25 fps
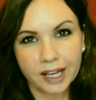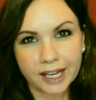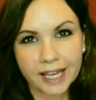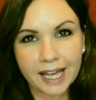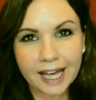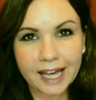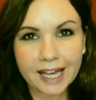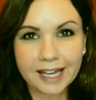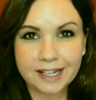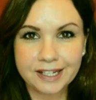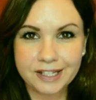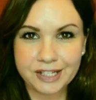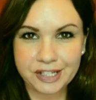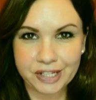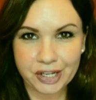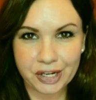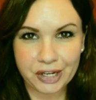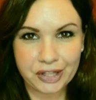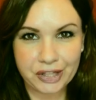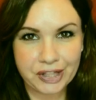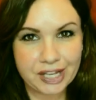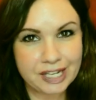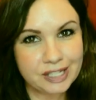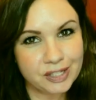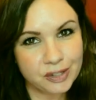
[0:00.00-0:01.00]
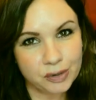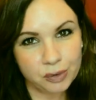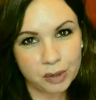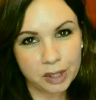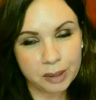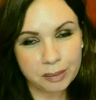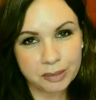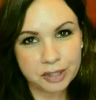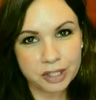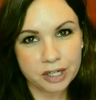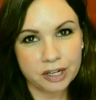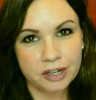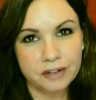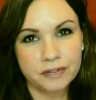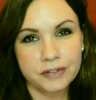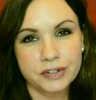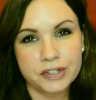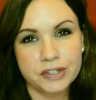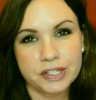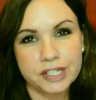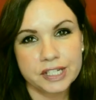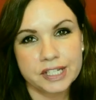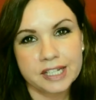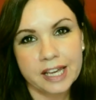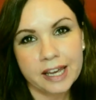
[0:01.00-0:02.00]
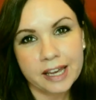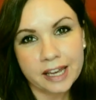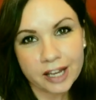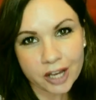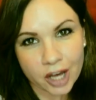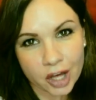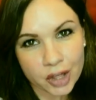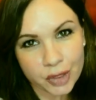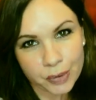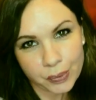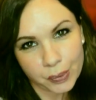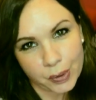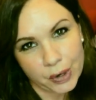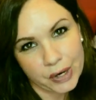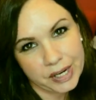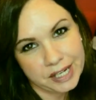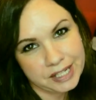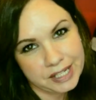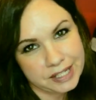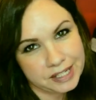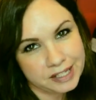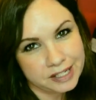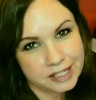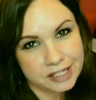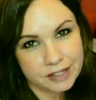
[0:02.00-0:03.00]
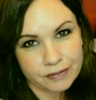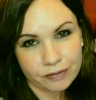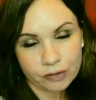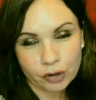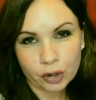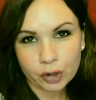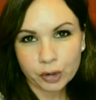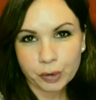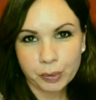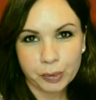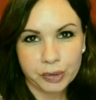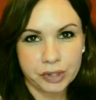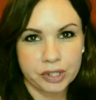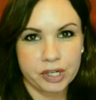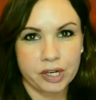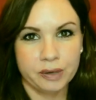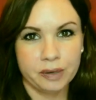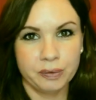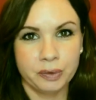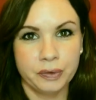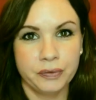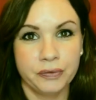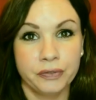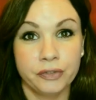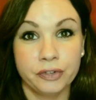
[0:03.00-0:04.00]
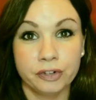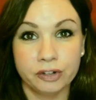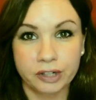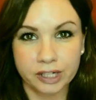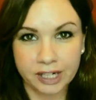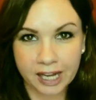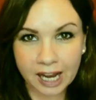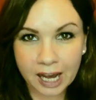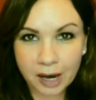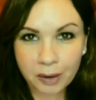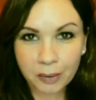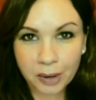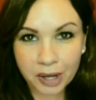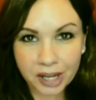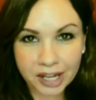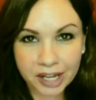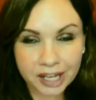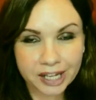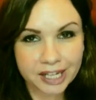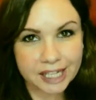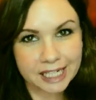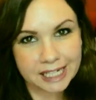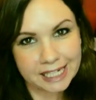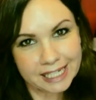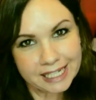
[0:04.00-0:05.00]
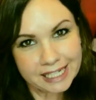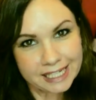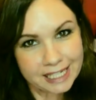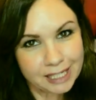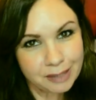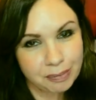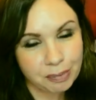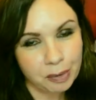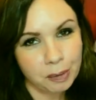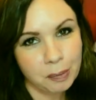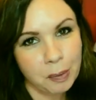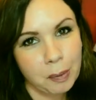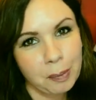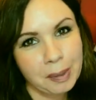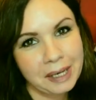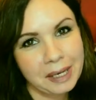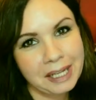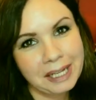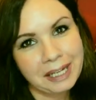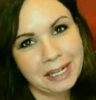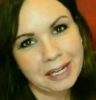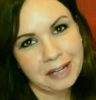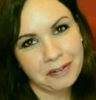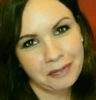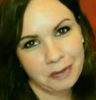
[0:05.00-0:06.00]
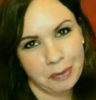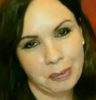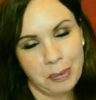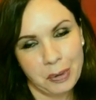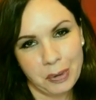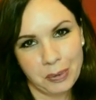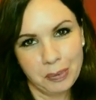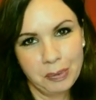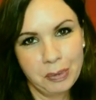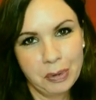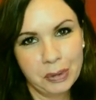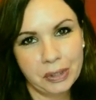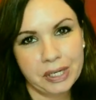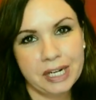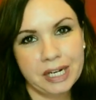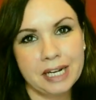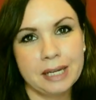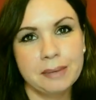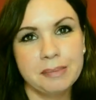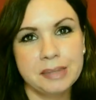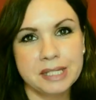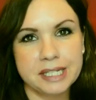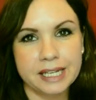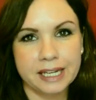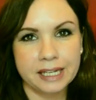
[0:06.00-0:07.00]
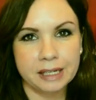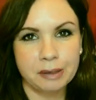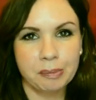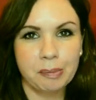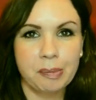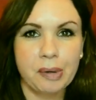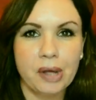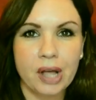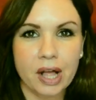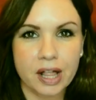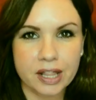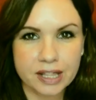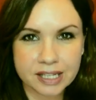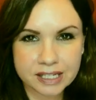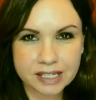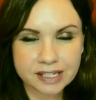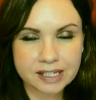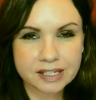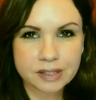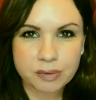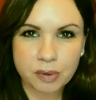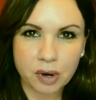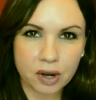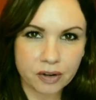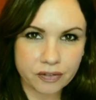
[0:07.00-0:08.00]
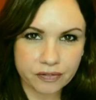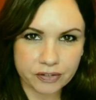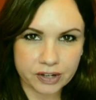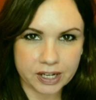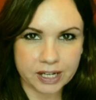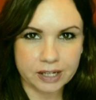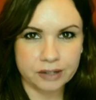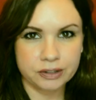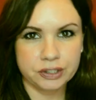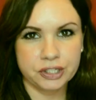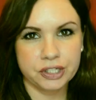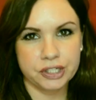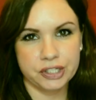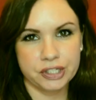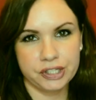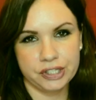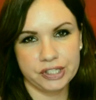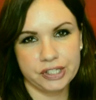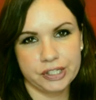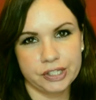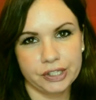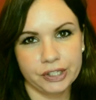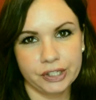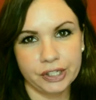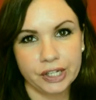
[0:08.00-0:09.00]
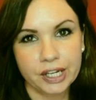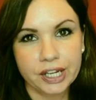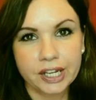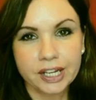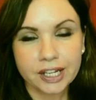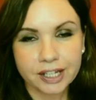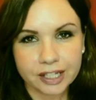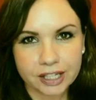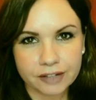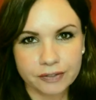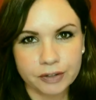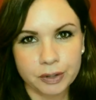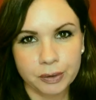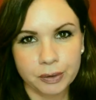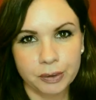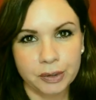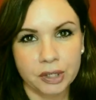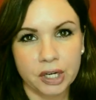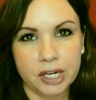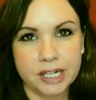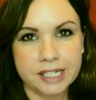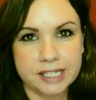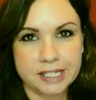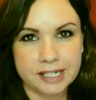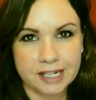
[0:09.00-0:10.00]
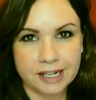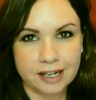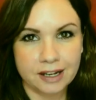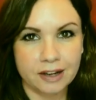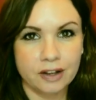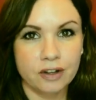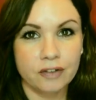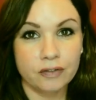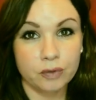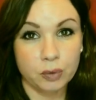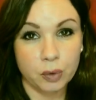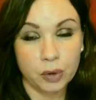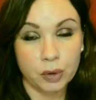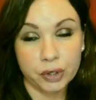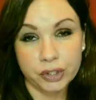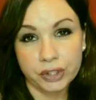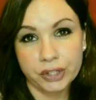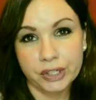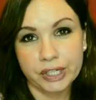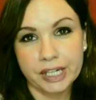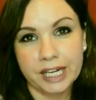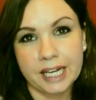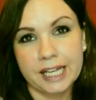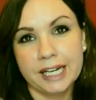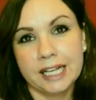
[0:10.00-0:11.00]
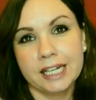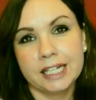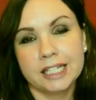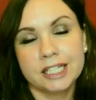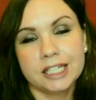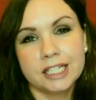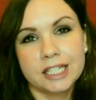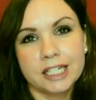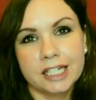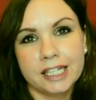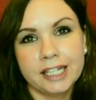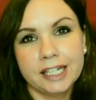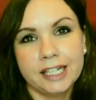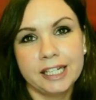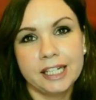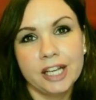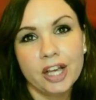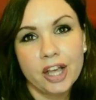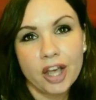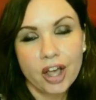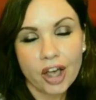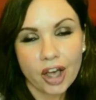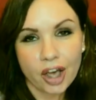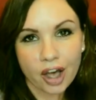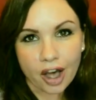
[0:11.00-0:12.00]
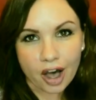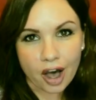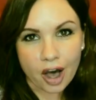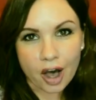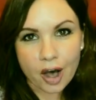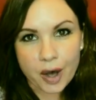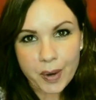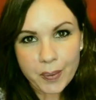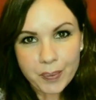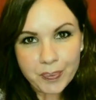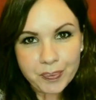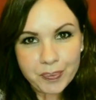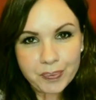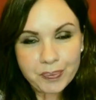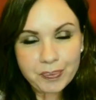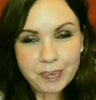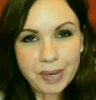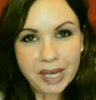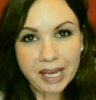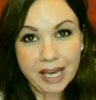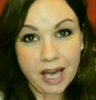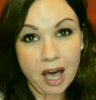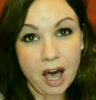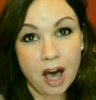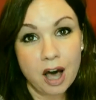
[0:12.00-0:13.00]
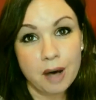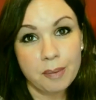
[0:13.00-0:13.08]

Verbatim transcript: Okay, so that's all I'm showing for today. Otherwise, this vlog would go on for an hour at least, probably, if I put more clips in. But this is what I found just to give you an idea of what you can actually um, pick